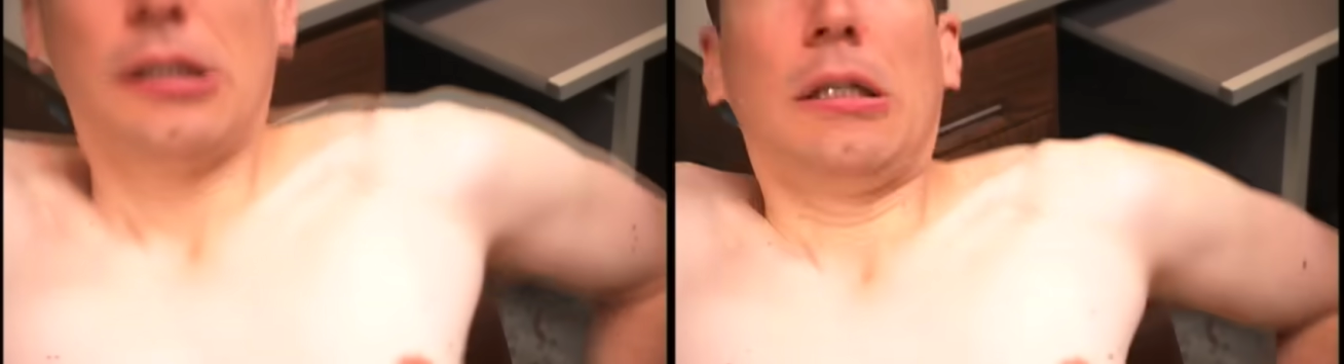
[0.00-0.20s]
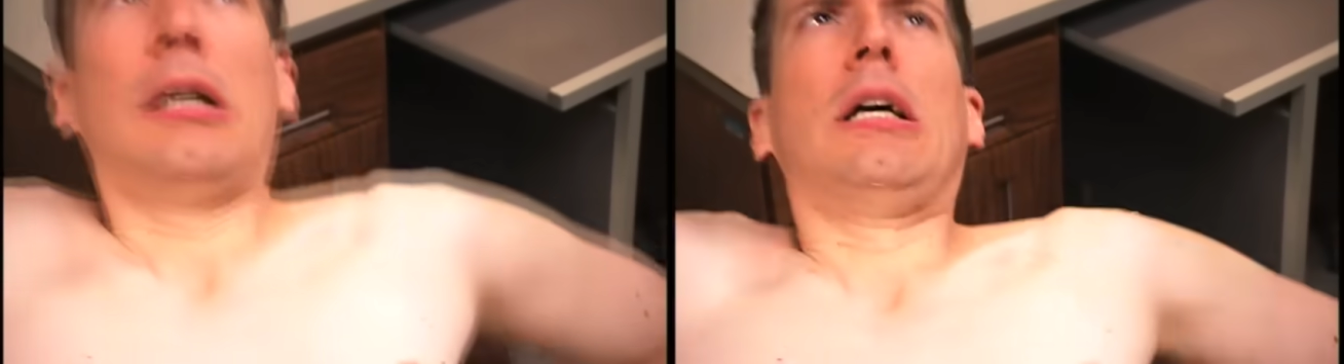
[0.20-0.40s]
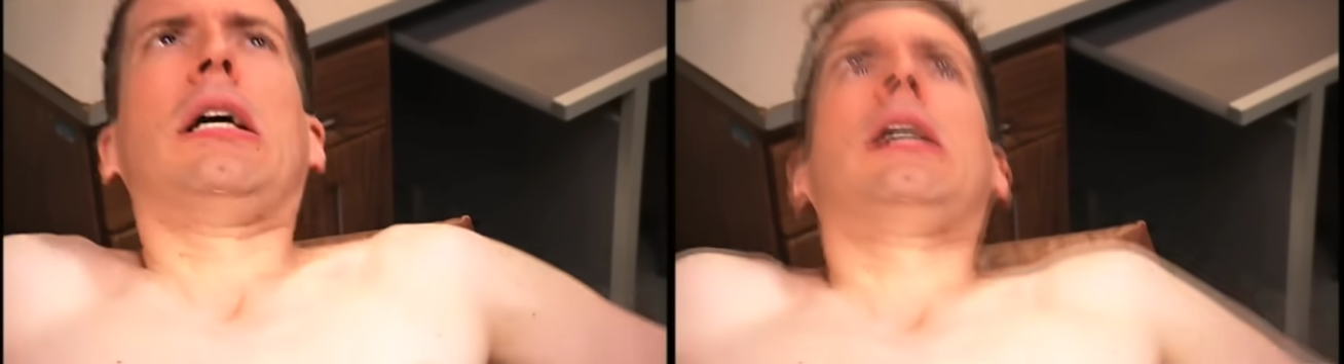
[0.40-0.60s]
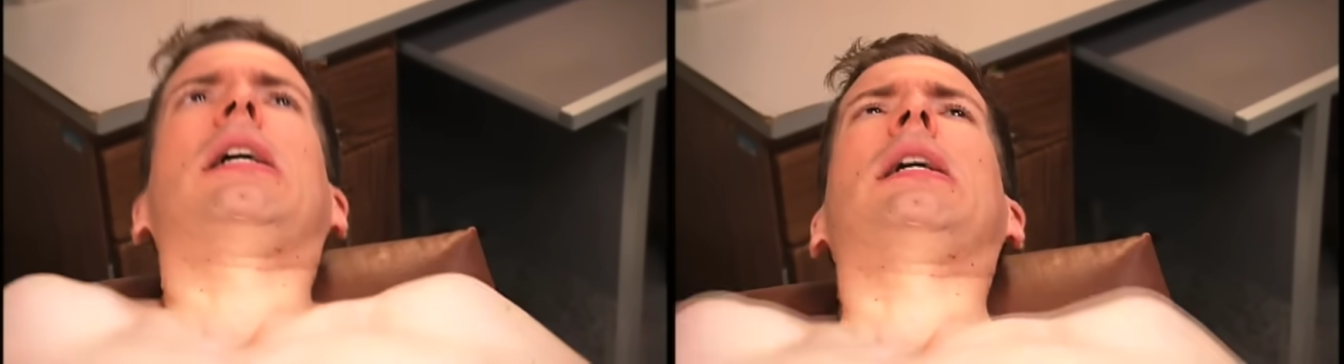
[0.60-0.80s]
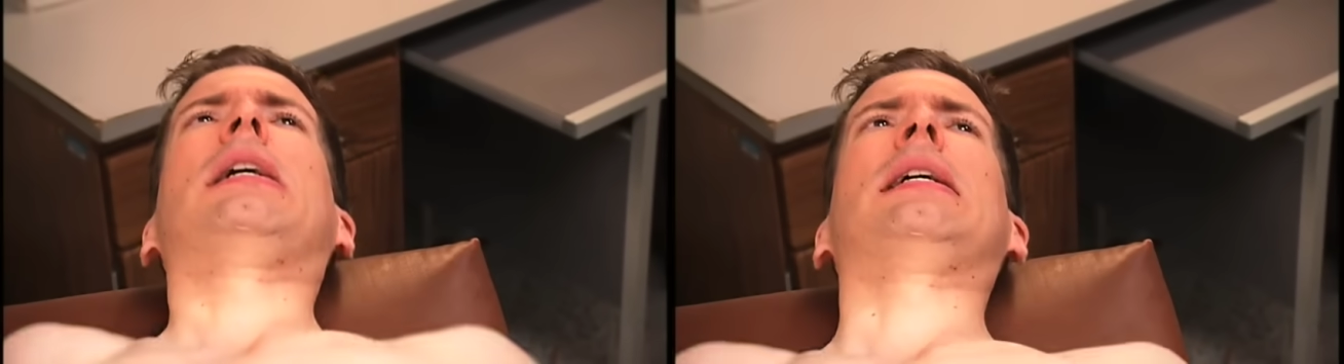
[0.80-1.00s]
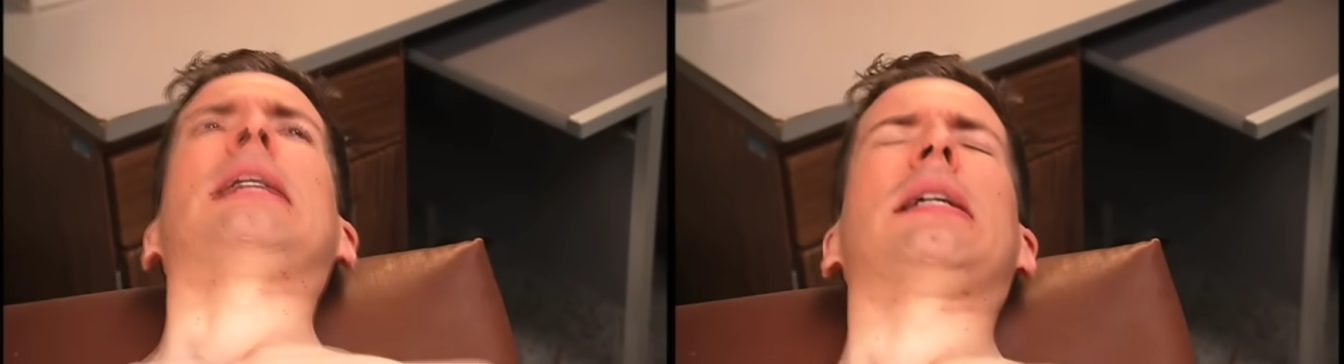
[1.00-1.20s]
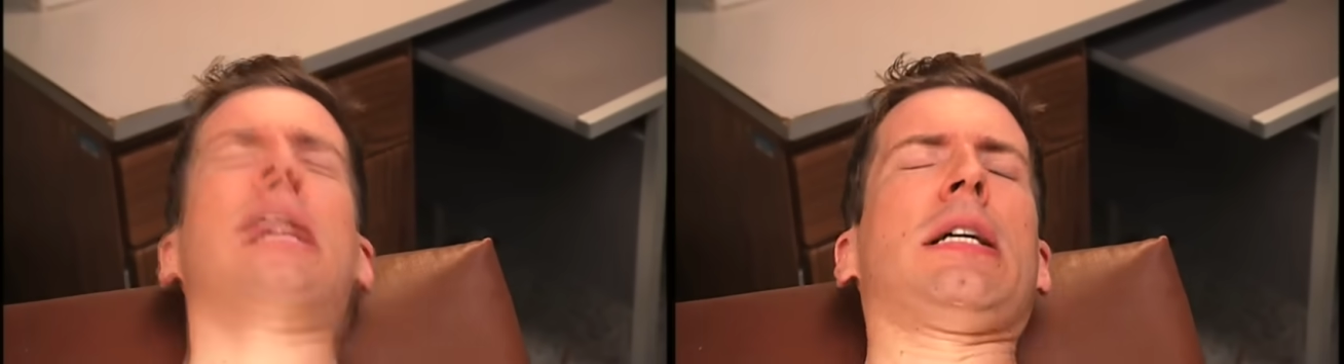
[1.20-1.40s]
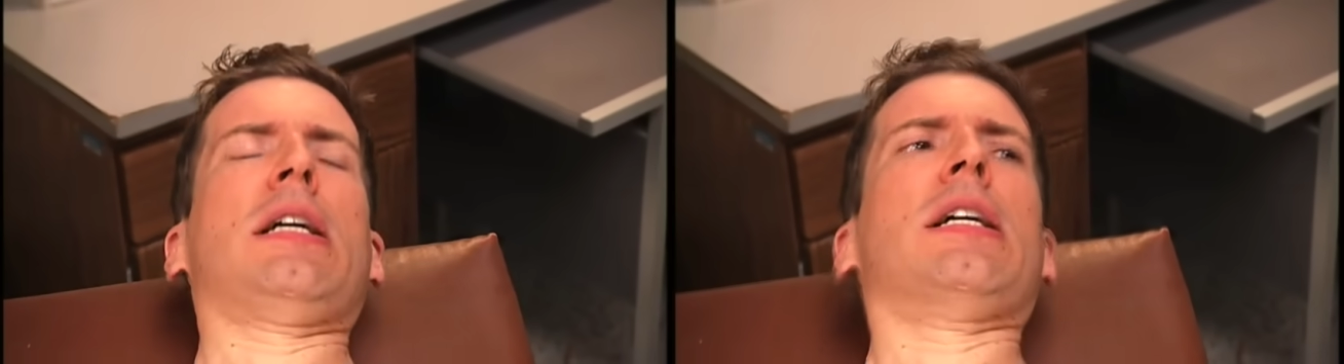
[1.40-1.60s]
If you can hand me the
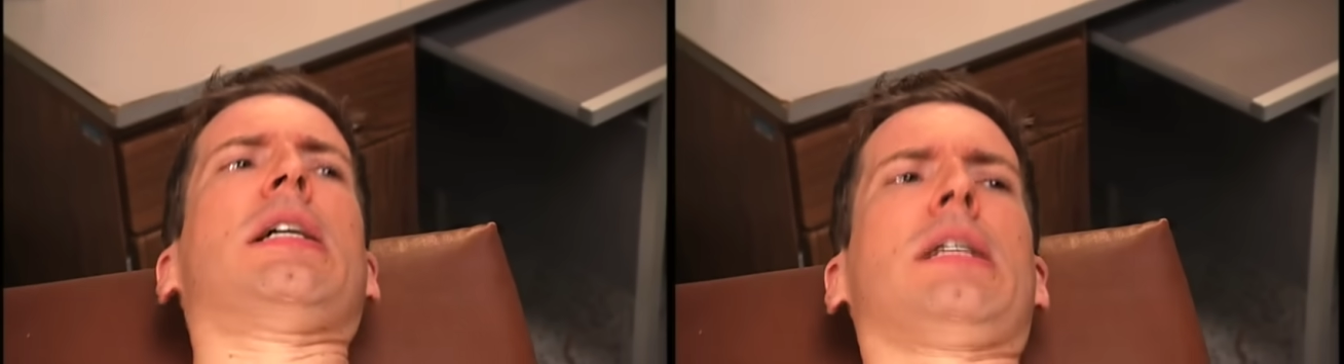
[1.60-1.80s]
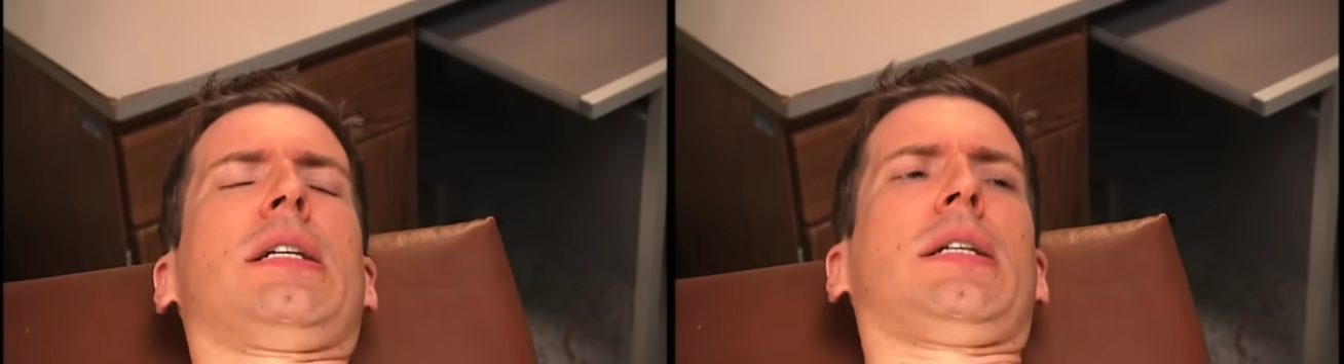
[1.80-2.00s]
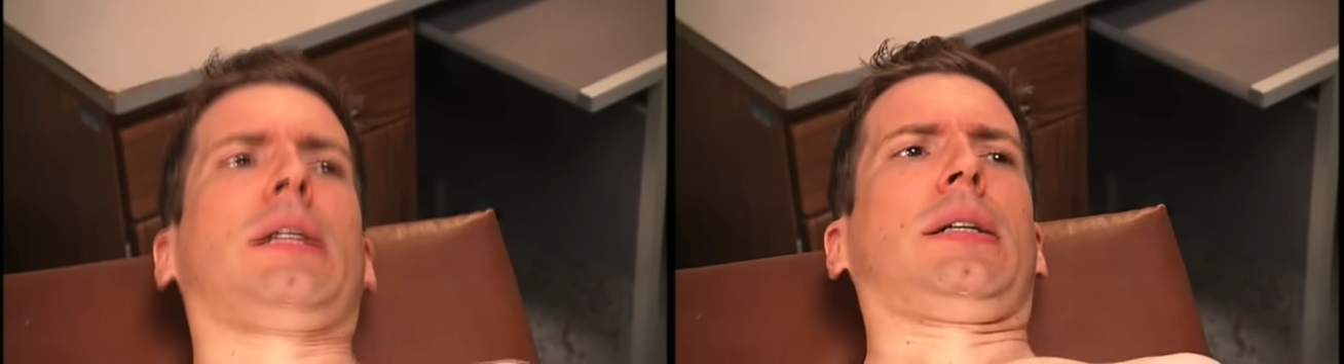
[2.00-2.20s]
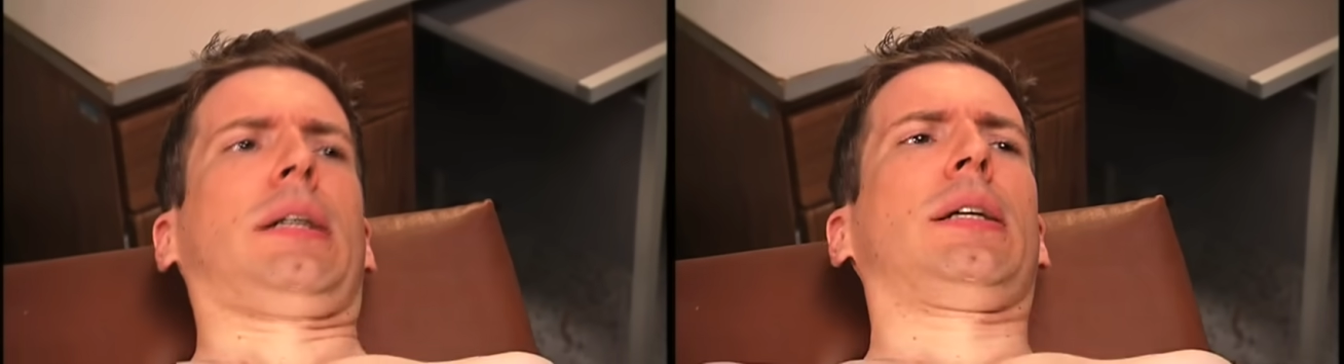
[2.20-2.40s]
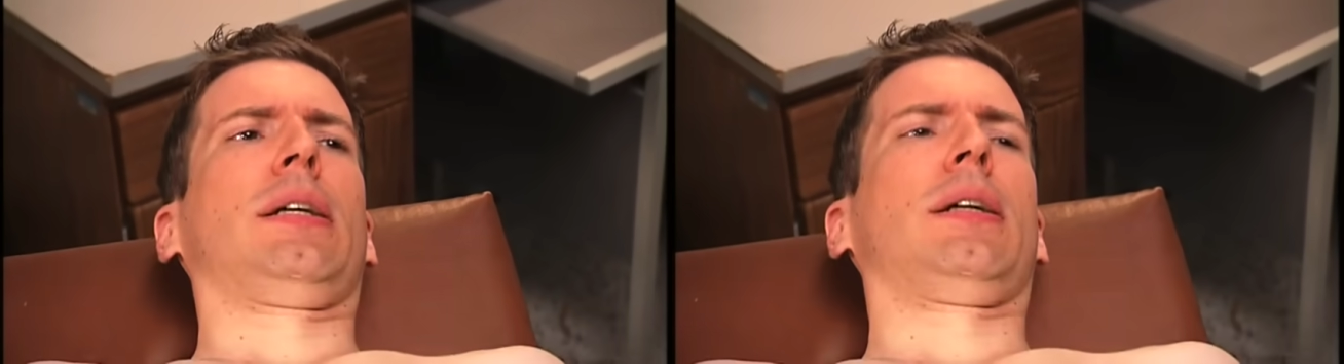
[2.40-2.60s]
swabs over there. Okay.